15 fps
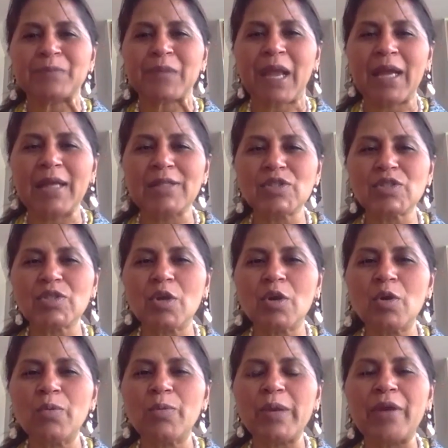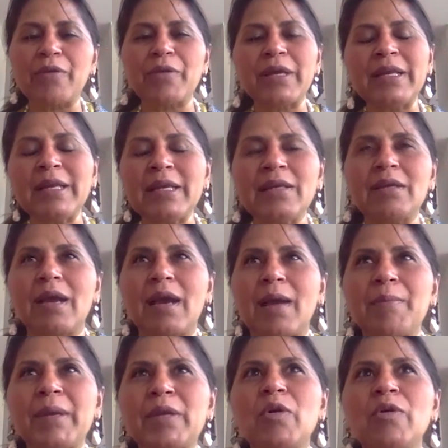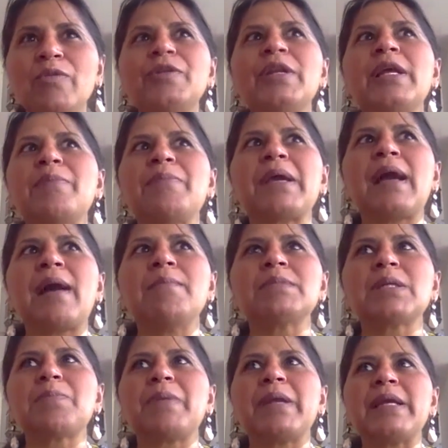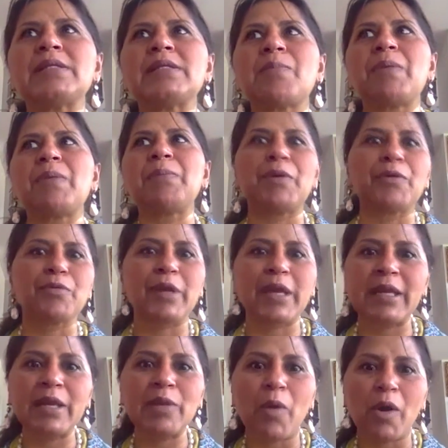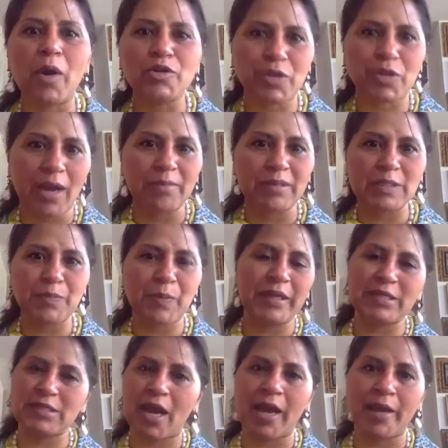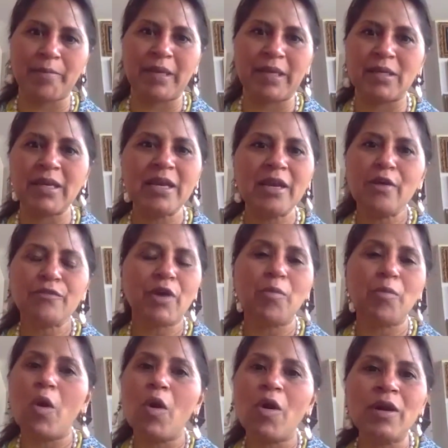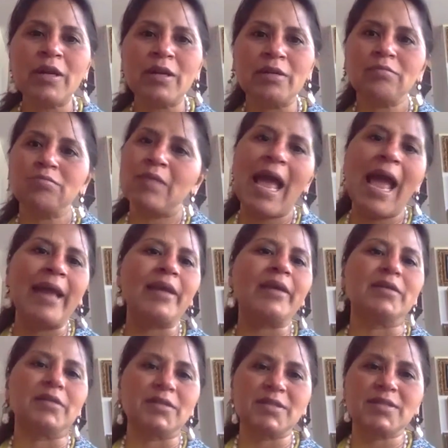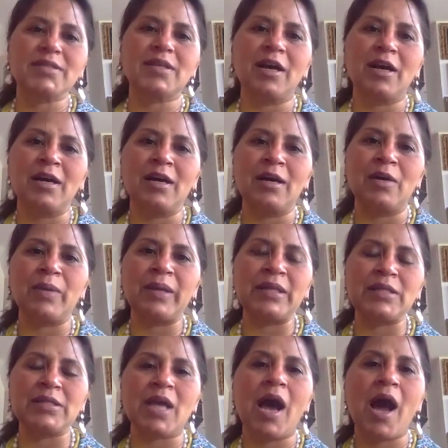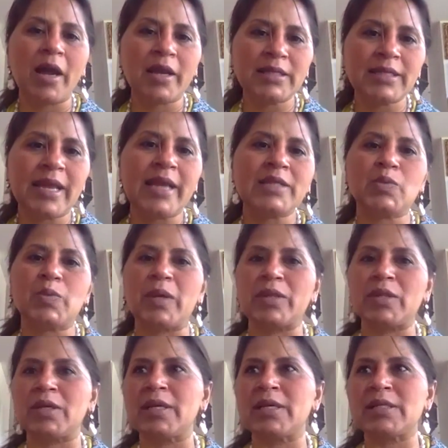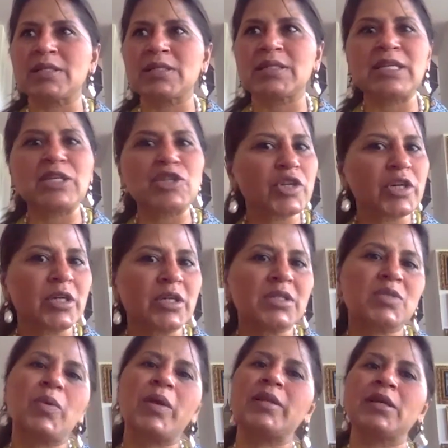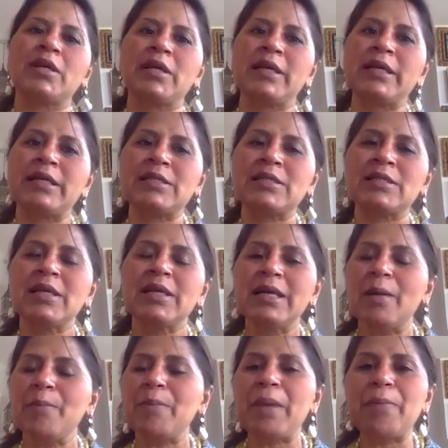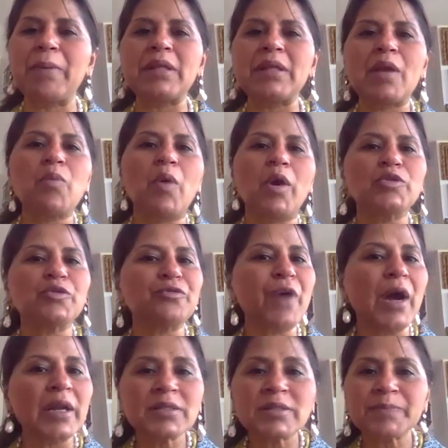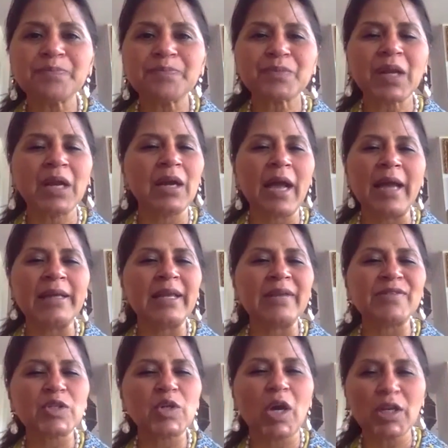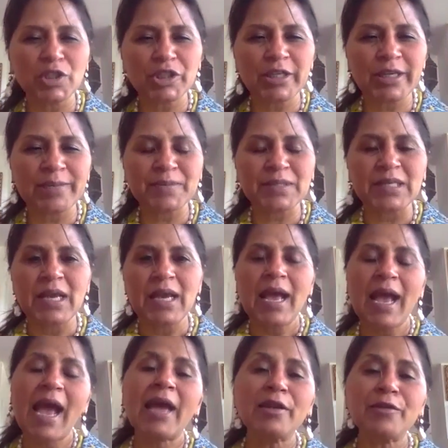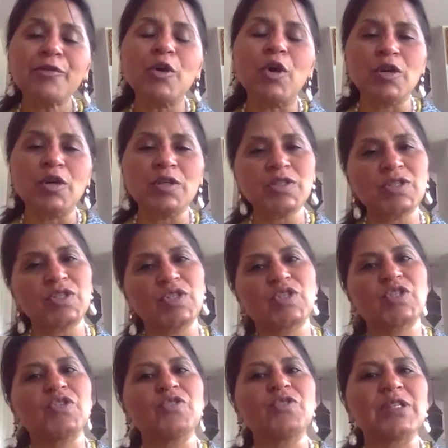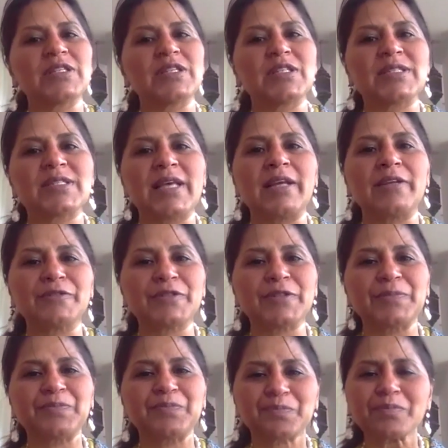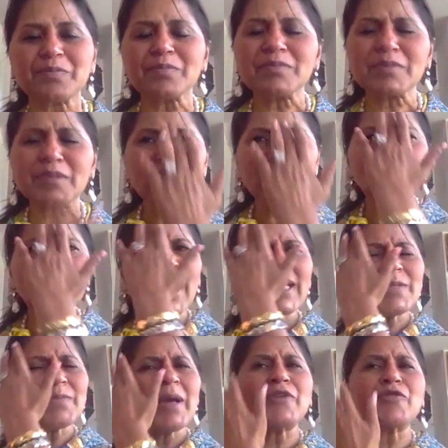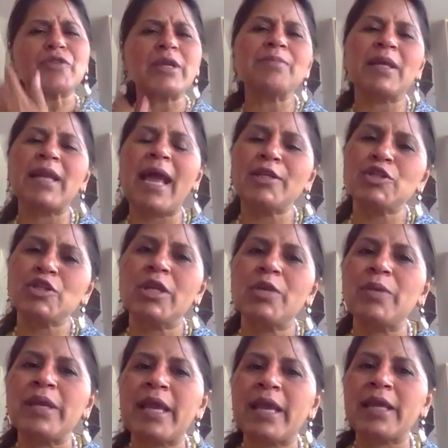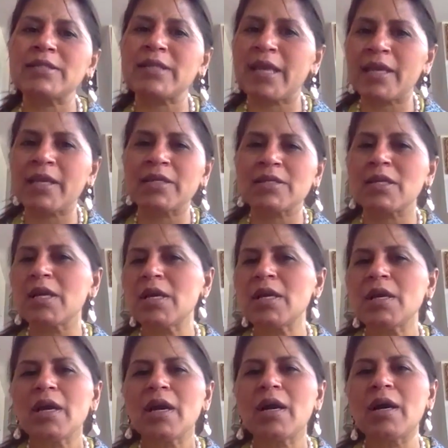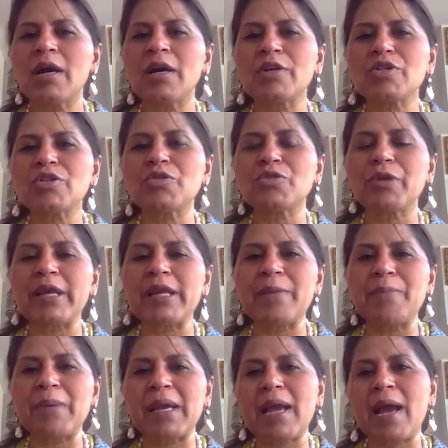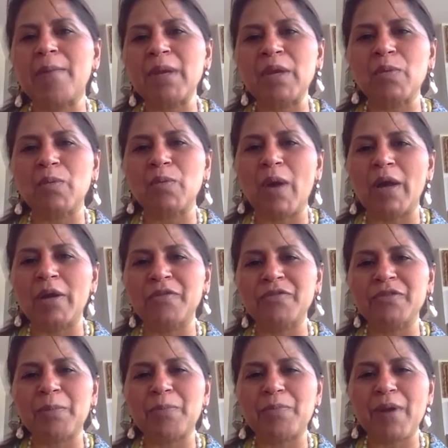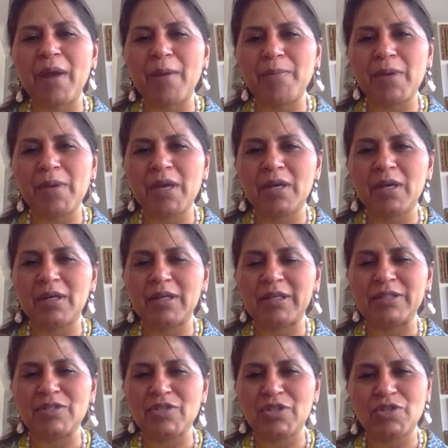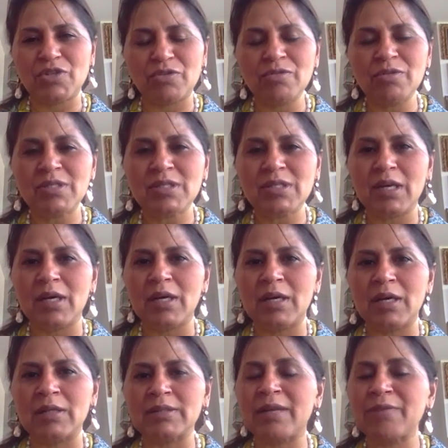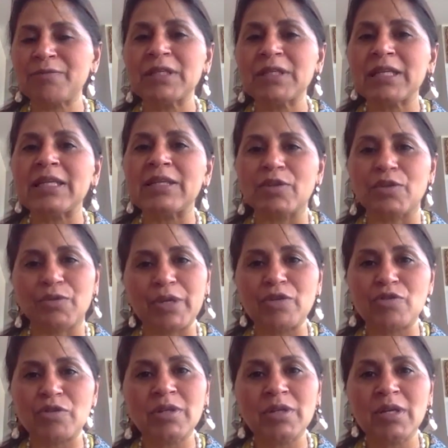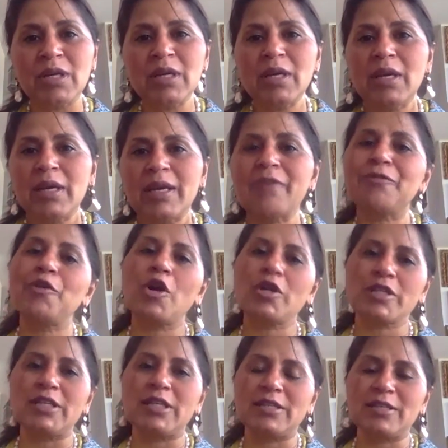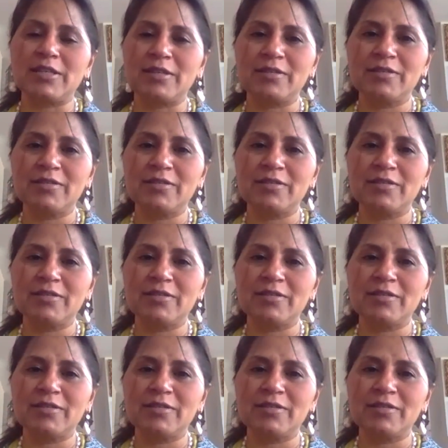And so we are really, I mean, hopefully it becomes a place that people really want to come and spend time in from all angles, uh, whether it's architects, whether it's teachers, whether it's people that want to fund uh, and give scholarships, and of course the students itself. So that's my dream that actually we can take it uh, to really becoming one of the premier institutes, uh, definitely in the region, if not in India.